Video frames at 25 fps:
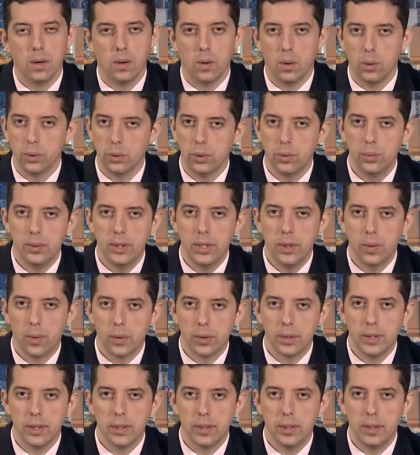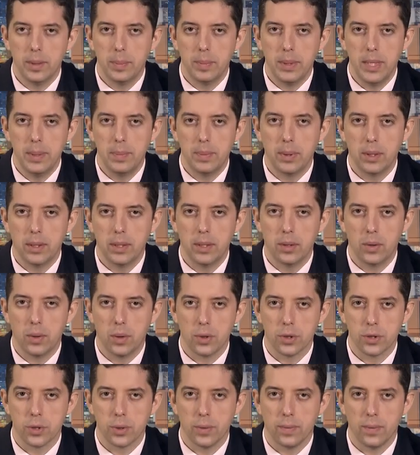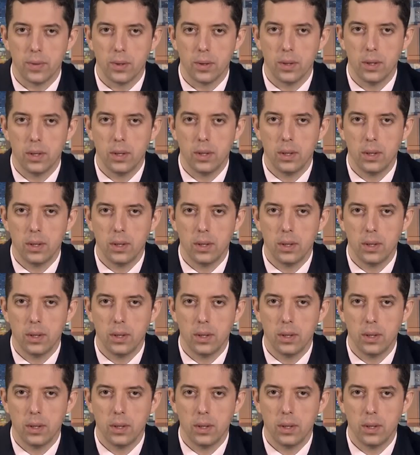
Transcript: Although the ordinary people in Kosovo,